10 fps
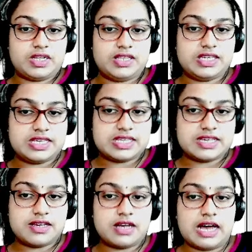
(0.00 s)
This is
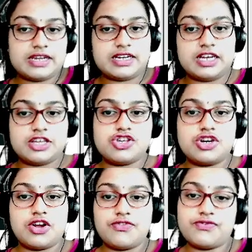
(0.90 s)
the architecture
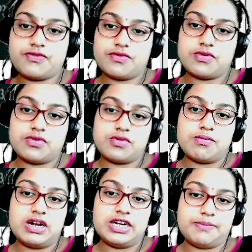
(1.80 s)
of
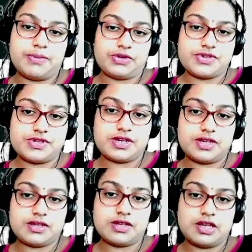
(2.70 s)
multiprocessing
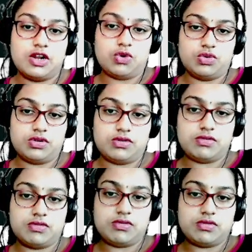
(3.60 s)
alone,
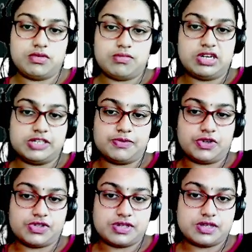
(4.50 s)

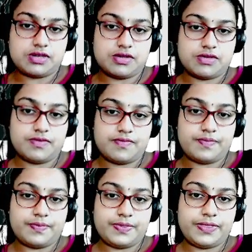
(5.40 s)
multiprocessor.
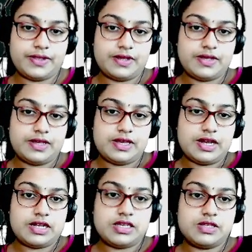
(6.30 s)

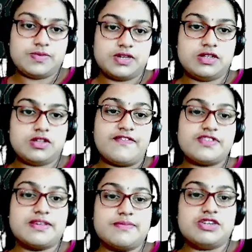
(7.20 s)
And this one is of
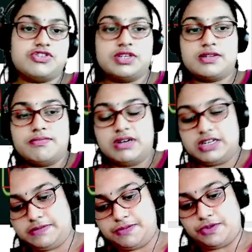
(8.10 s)
symmetric
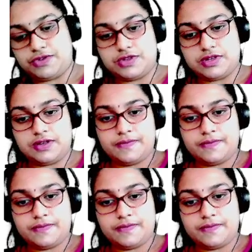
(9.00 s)
multiprocessing.